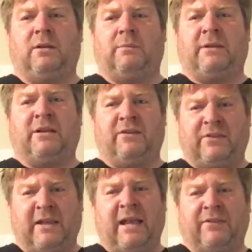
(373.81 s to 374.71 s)

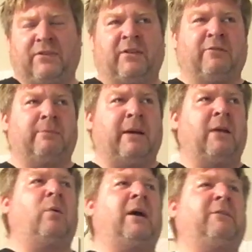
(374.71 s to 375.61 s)
Because, yes, if my
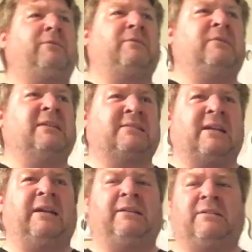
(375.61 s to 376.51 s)
wife
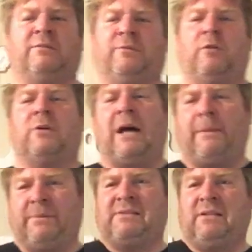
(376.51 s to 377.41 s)
decided to vote
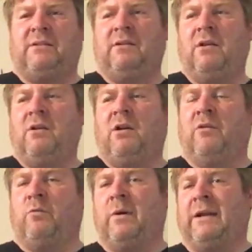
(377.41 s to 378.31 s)
opposite
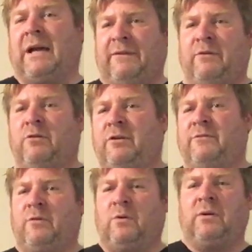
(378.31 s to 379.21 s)
of what I voted
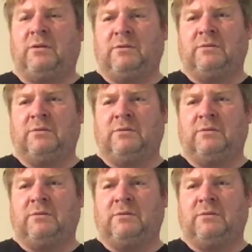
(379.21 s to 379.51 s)
for,